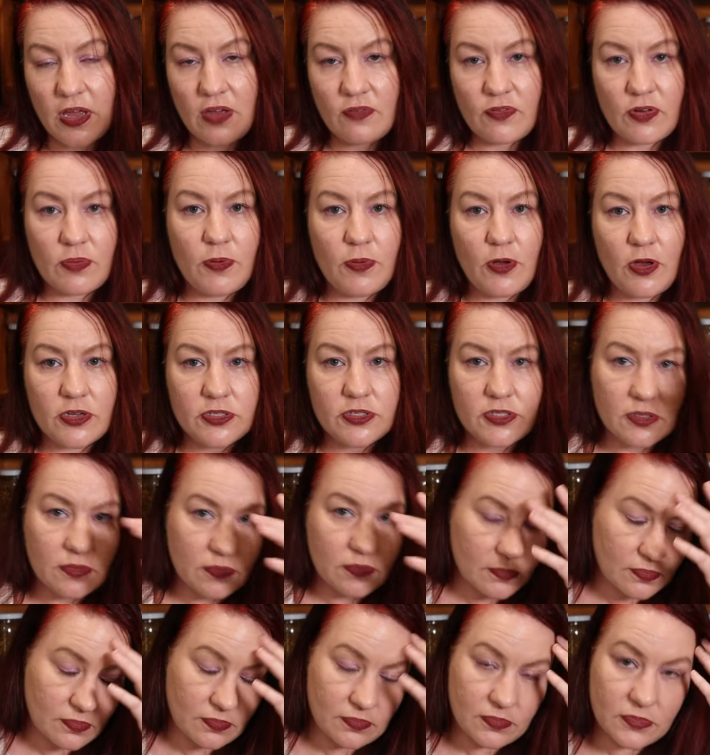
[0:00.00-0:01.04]
every person.
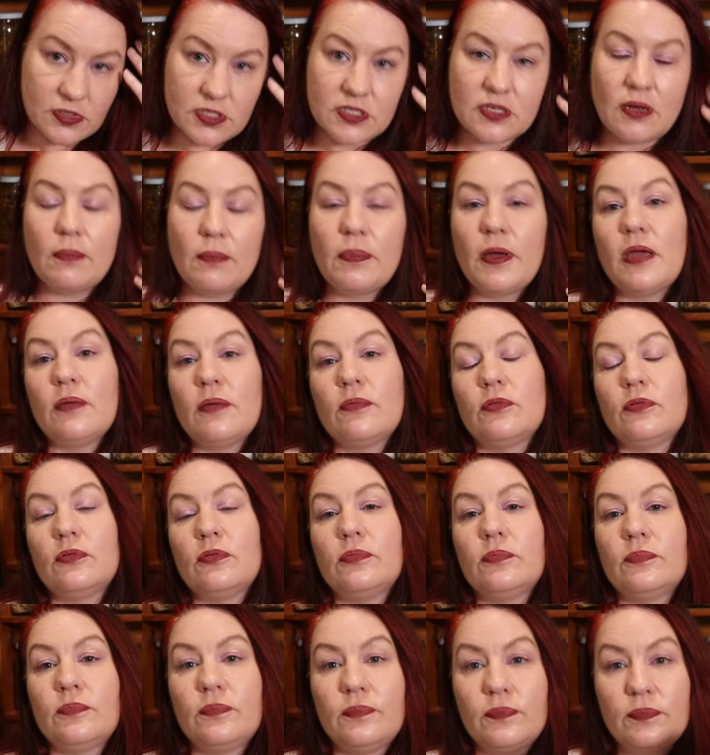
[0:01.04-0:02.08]
Some
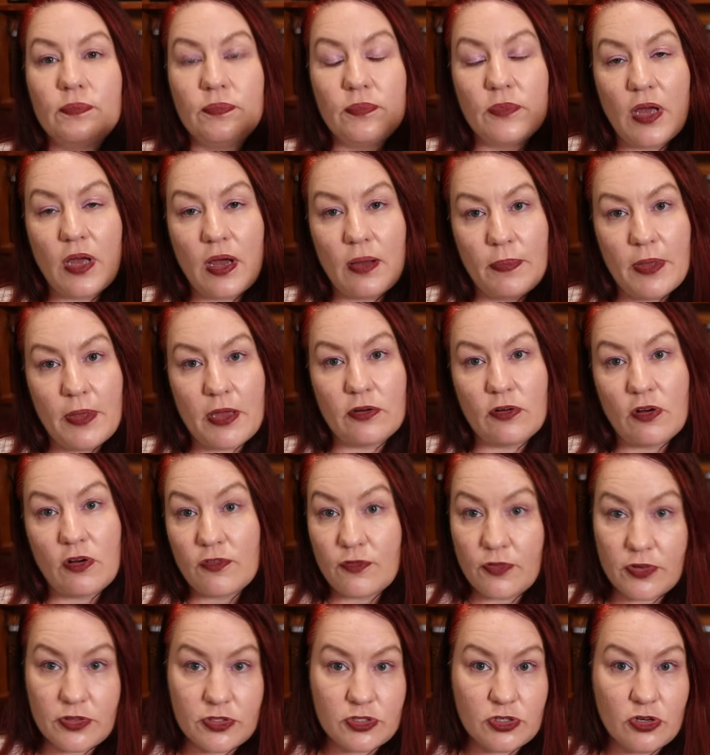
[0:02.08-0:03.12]
people are better
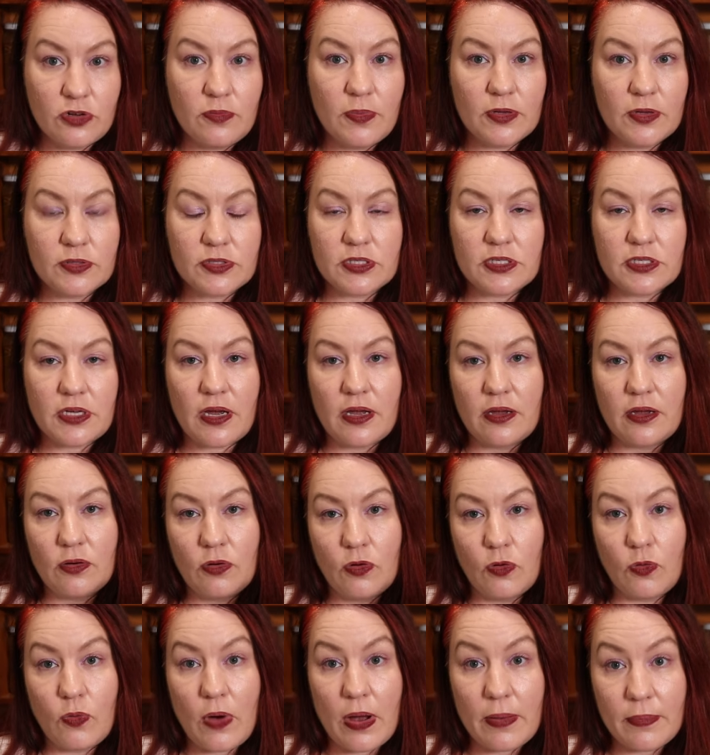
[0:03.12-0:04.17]
off with 2 meals a day
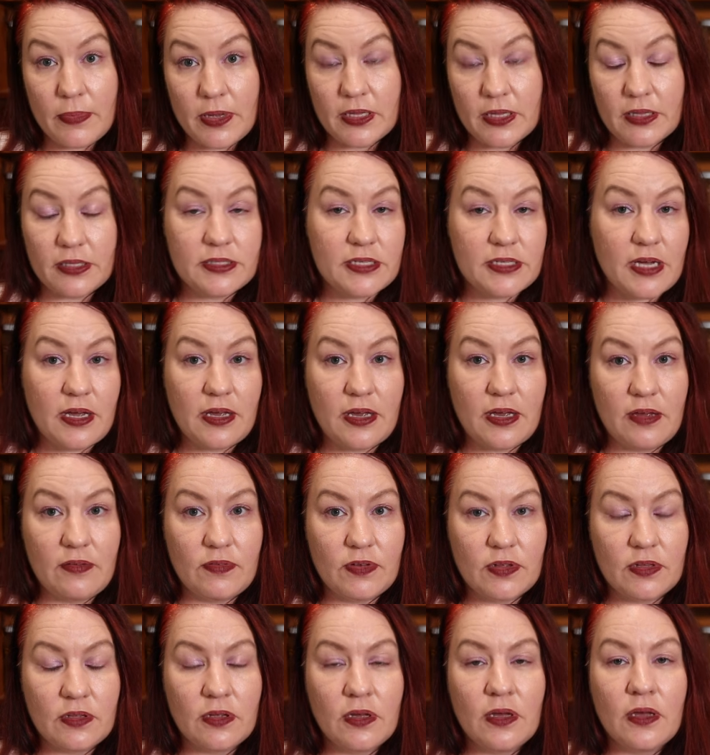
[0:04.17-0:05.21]
or 1 meal a day
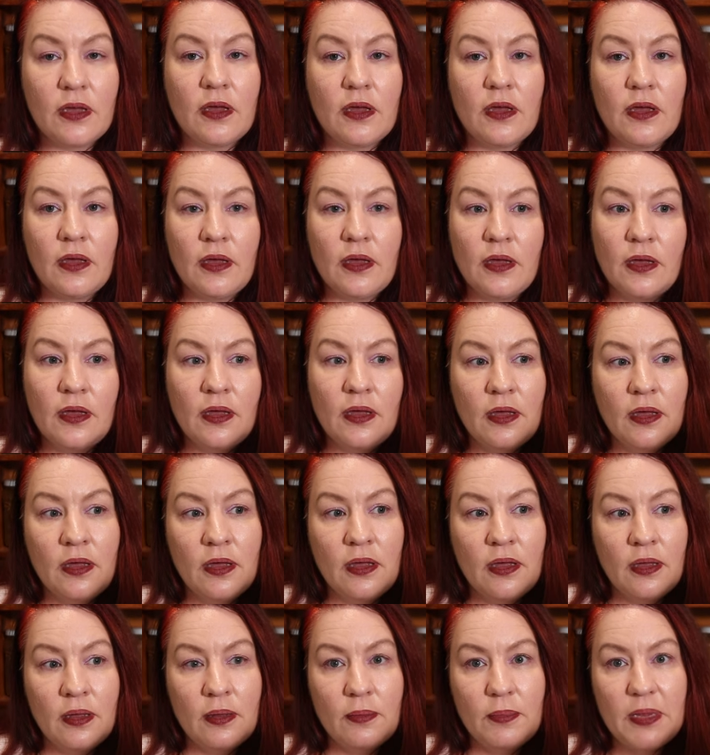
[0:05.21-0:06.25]
even.
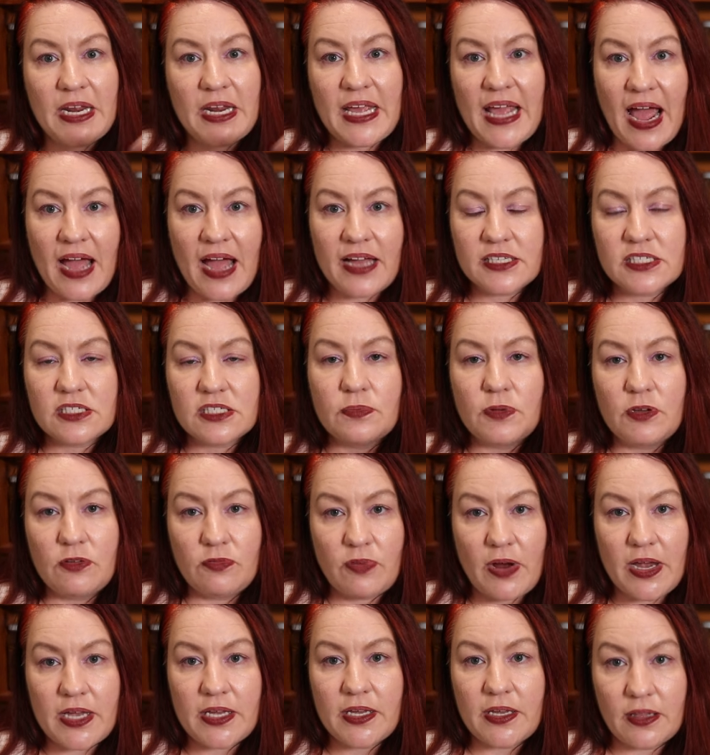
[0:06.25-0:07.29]
But it has to be
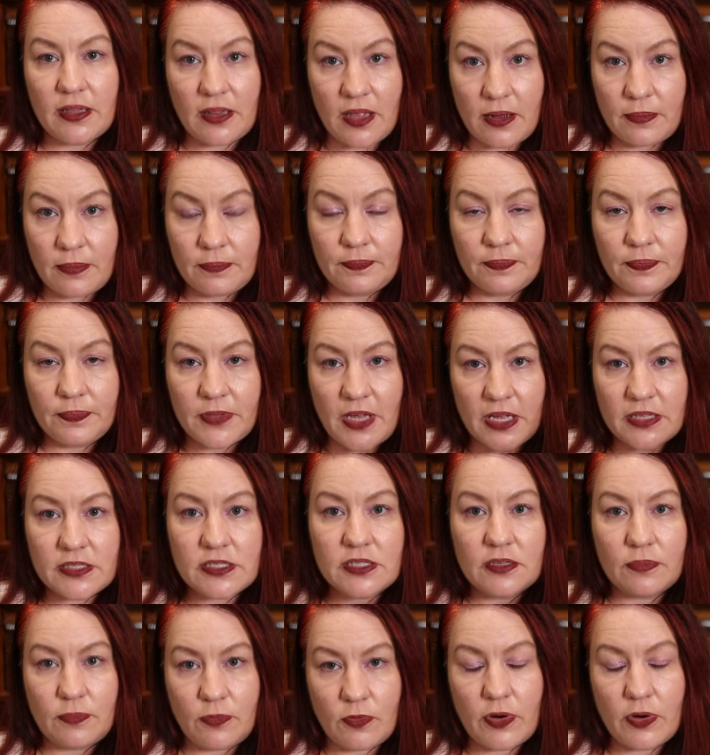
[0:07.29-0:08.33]
regular.
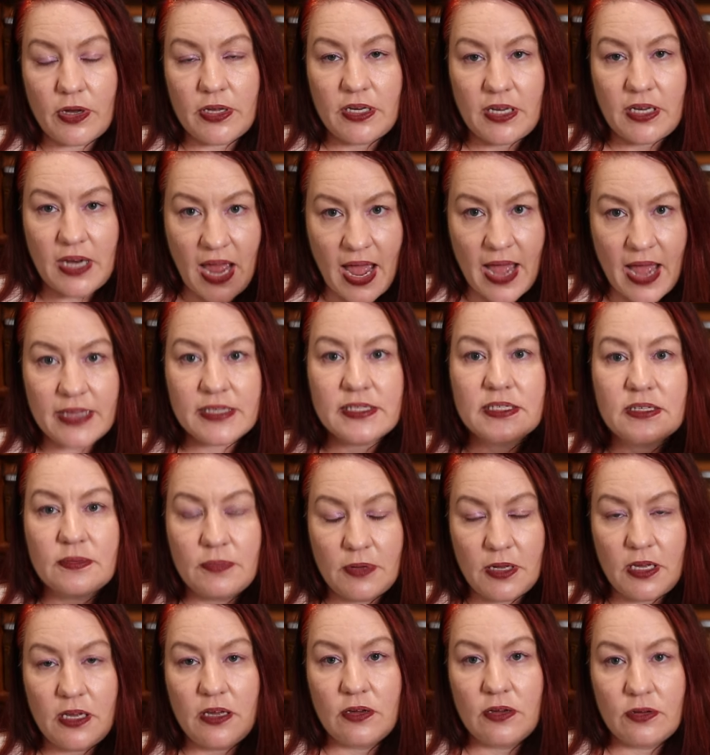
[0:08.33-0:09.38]
That's the point. It has to
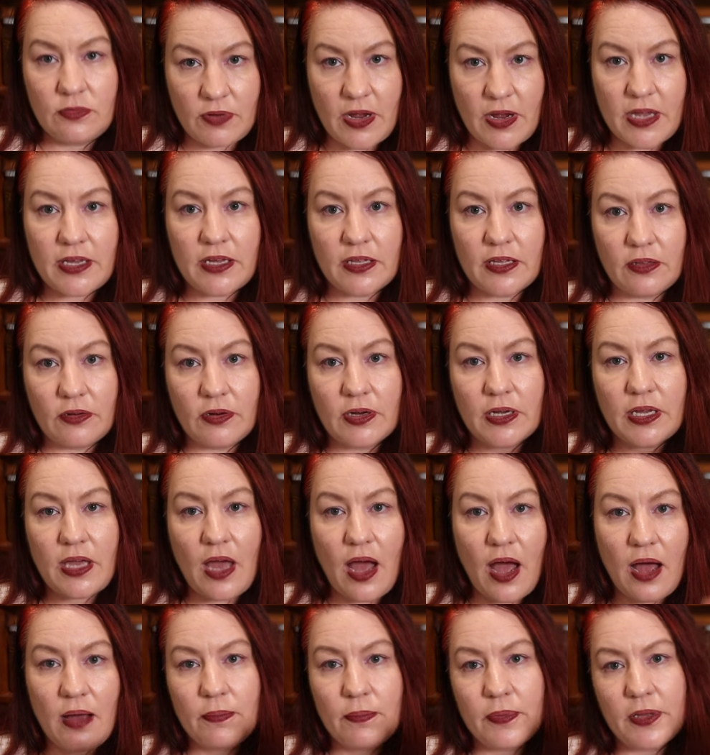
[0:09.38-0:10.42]
be regular. It
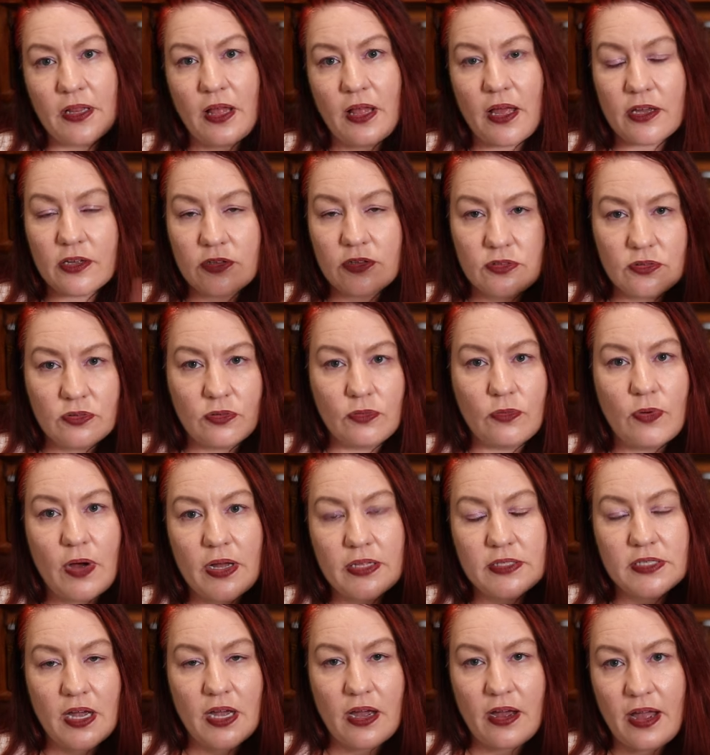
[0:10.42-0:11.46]
can't be like
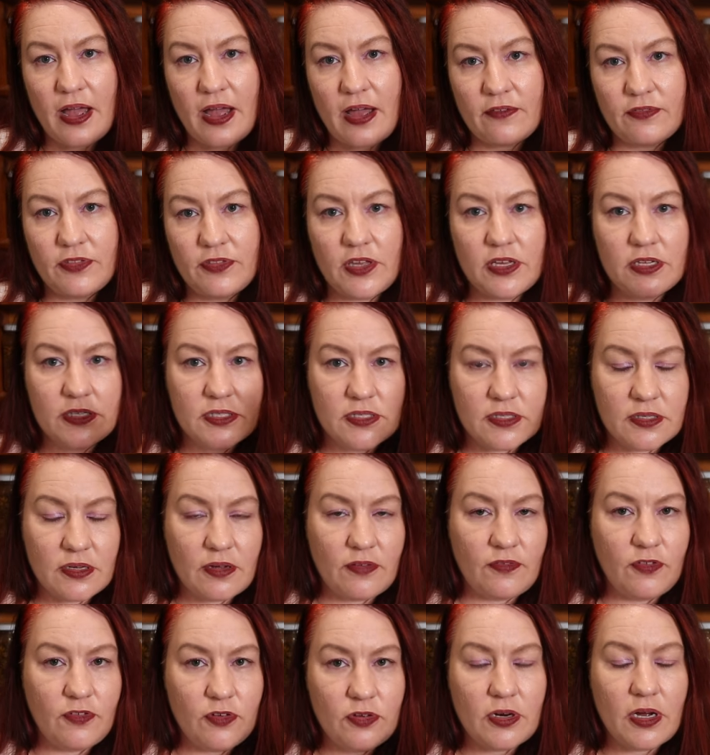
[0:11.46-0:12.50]
one day I have this, a
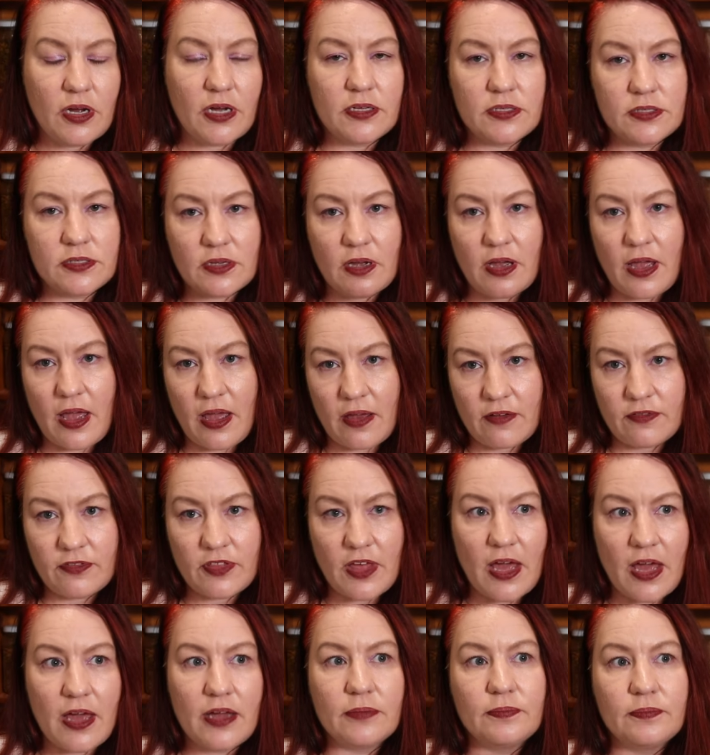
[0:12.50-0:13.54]
few days I have
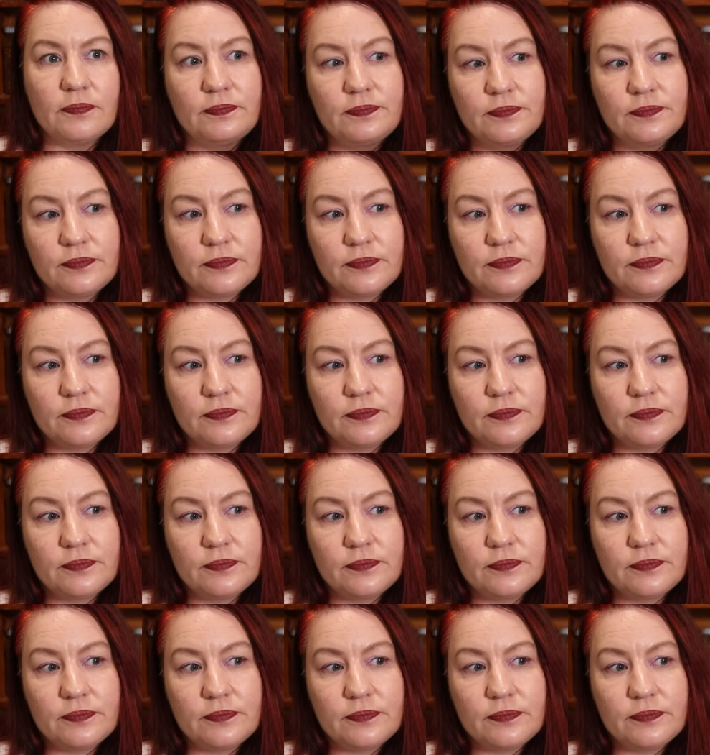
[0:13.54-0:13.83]
that,